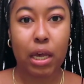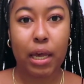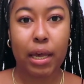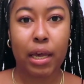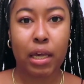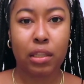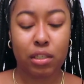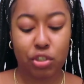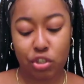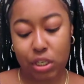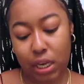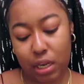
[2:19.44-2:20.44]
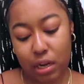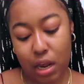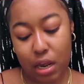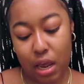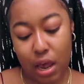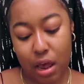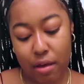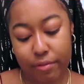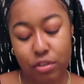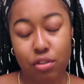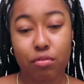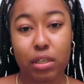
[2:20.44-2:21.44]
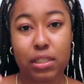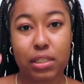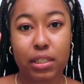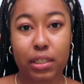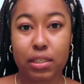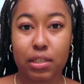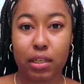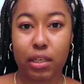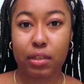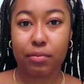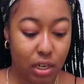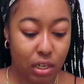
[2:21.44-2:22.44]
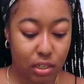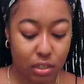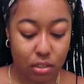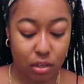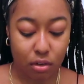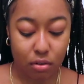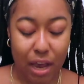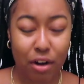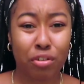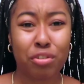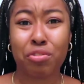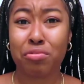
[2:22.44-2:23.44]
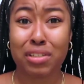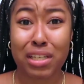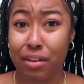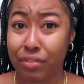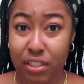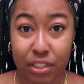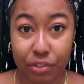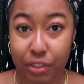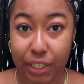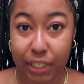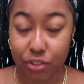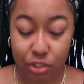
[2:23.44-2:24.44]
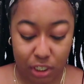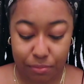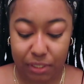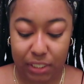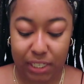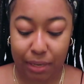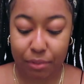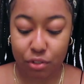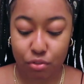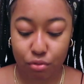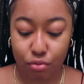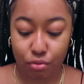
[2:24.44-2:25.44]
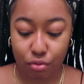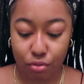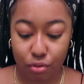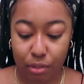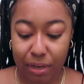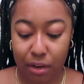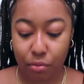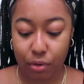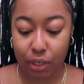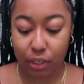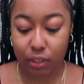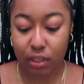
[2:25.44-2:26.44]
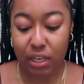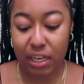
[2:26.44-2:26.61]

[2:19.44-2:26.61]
And the shade I have is 360. So I don't do this every single day, trust me, because I'm in school, I'm at work.